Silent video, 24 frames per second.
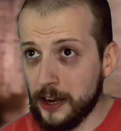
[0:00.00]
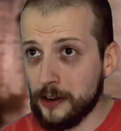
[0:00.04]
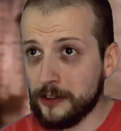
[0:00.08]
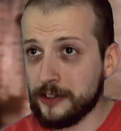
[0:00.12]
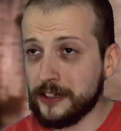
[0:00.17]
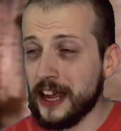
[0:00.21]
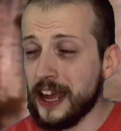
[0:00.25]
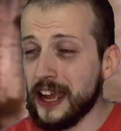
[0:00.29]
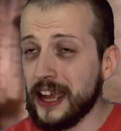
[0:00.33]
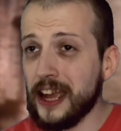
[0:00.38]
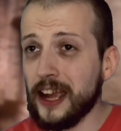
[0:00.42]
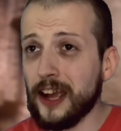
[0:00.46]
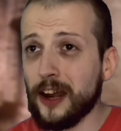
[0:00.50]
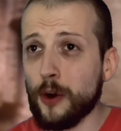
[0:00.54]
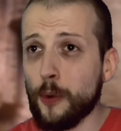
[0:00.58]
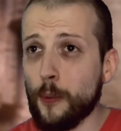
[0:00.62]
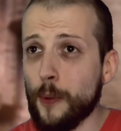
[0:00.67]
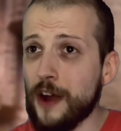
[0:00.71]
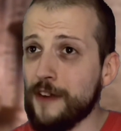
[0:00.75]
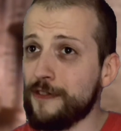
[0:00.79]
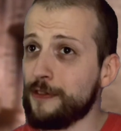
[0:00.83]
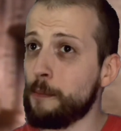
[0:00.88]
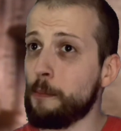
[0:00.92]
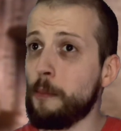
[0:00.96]
You're taking it
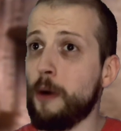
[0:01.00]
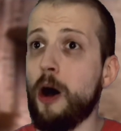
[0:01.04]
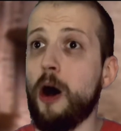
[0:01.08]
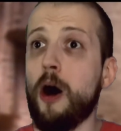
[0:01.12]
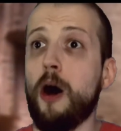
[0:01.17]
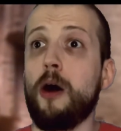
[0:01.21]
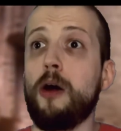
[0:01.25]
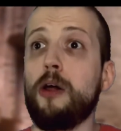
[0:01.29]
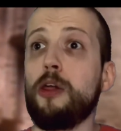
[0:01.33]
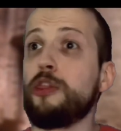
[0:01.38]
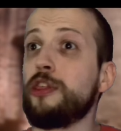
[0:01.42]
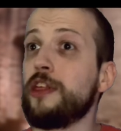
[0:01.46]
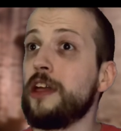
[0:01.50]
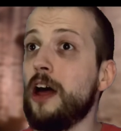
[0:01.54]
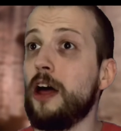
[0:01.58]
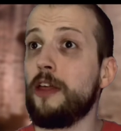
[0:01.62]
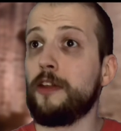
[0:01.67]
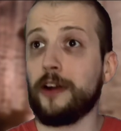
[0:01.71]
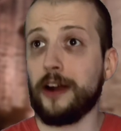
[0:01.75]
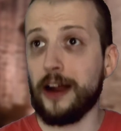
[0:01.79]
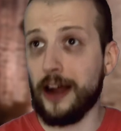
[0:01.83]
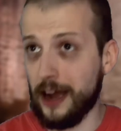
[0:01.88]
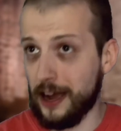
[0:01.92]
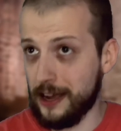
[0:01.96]
away from all the
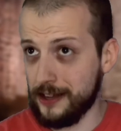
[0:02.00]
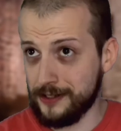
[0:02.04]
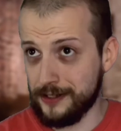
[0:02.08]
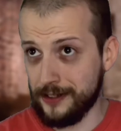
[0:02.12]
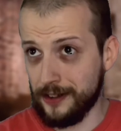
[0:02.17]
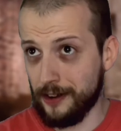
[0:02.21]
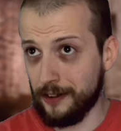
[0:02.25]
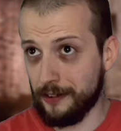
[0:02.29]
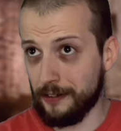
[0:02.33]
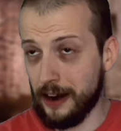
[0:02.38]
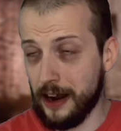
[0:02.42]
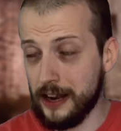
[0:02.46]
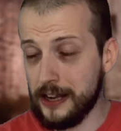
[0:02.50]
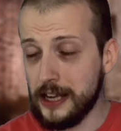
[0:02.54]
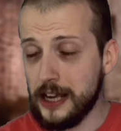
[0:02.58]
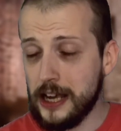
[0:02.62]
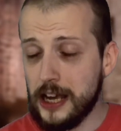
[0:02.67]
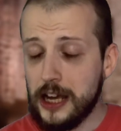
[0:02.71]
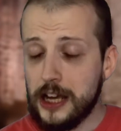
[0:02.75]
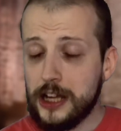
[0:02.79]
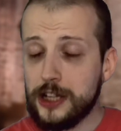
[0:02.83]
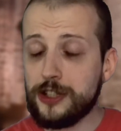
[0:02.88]
other guys, all right?